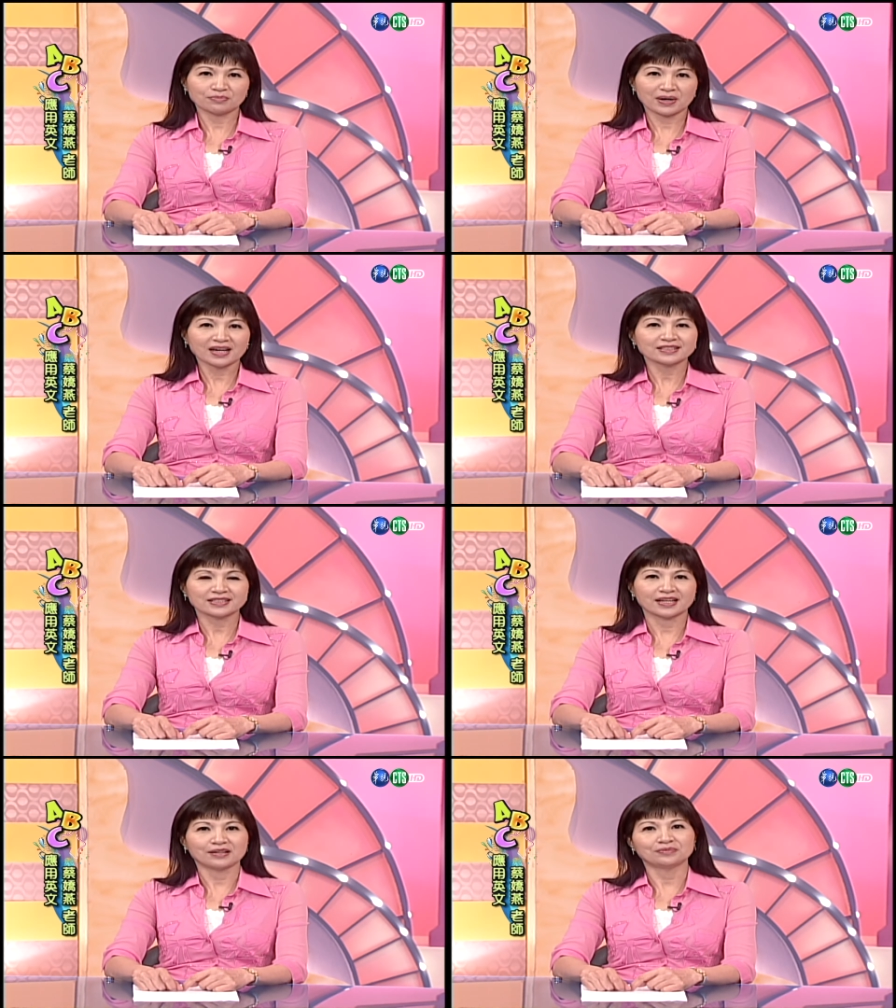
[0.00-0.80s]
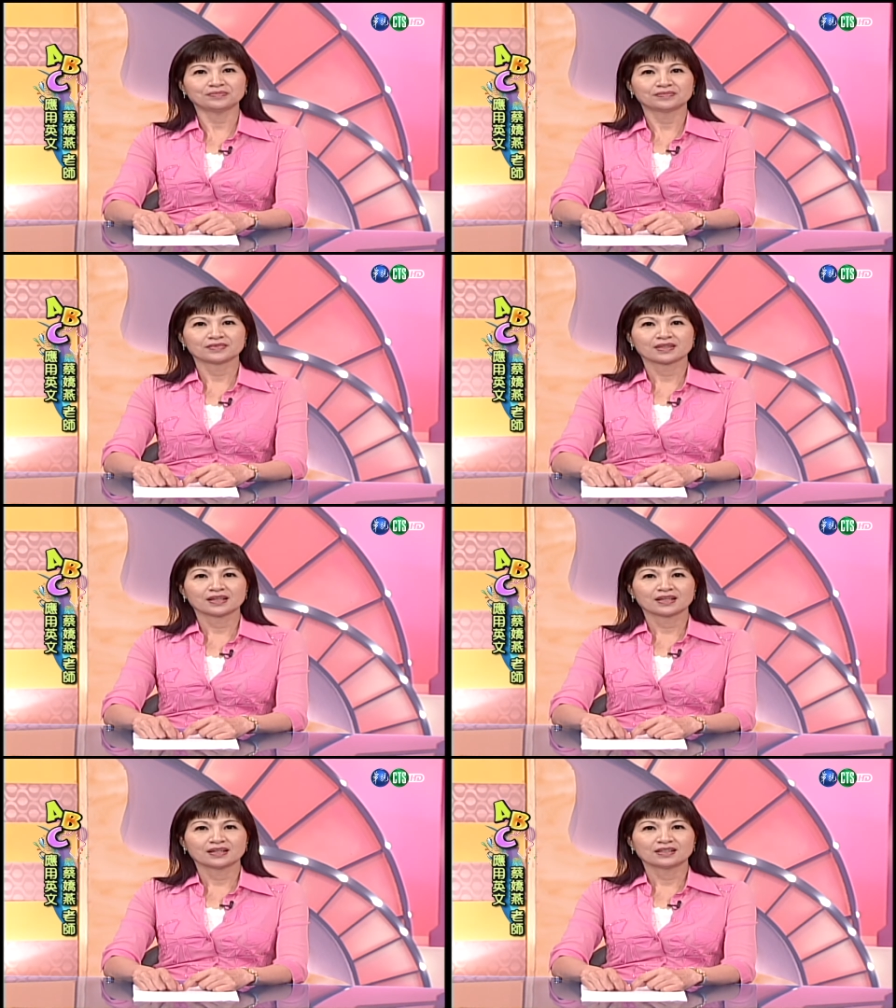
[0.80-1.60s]
pastime,
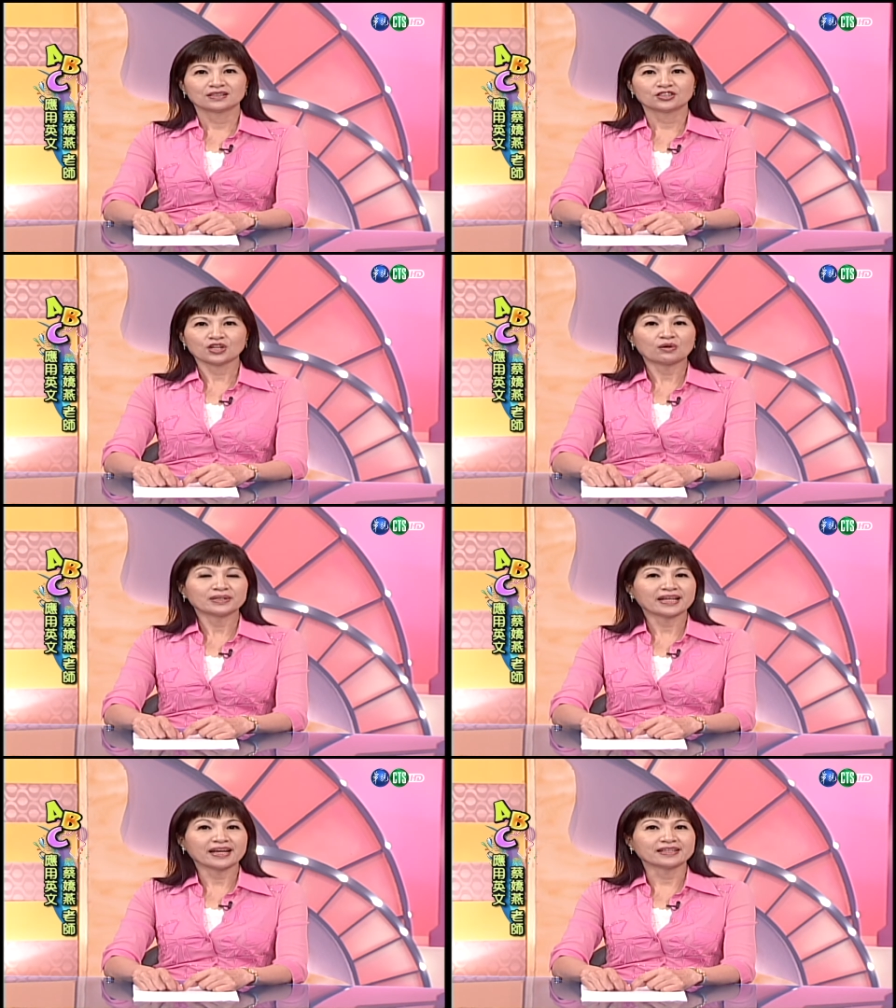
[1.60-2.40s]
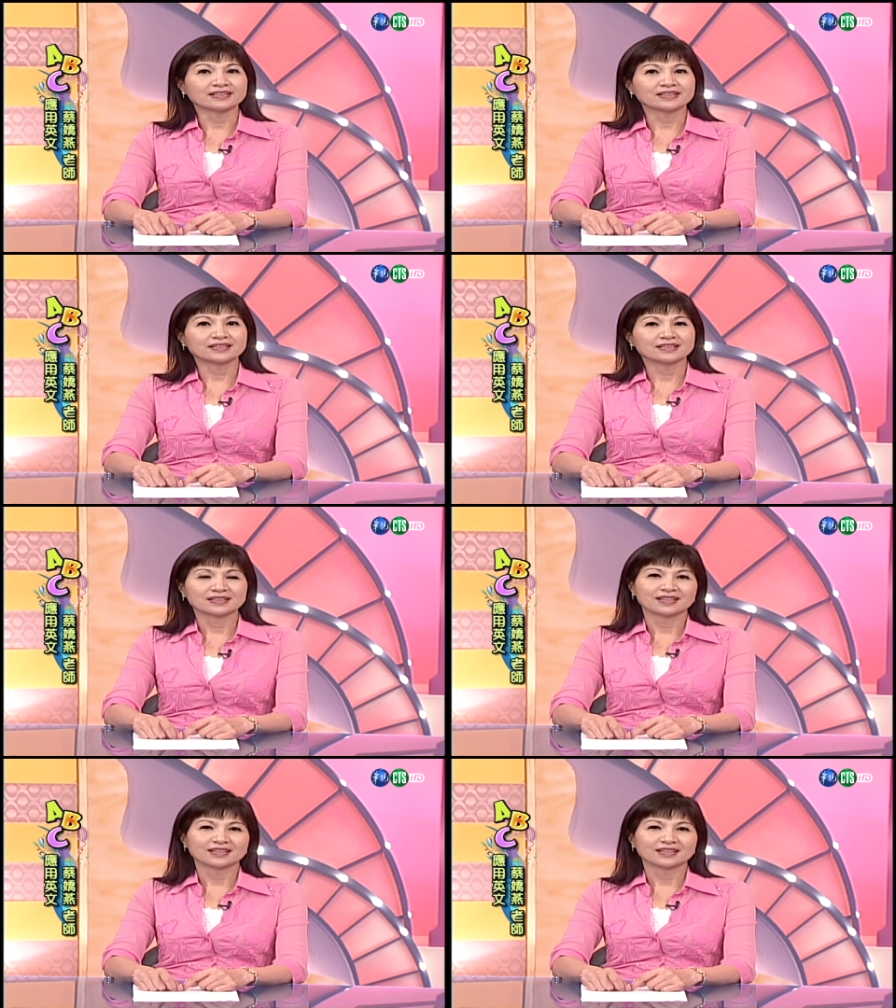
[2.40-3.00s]
shall we dance?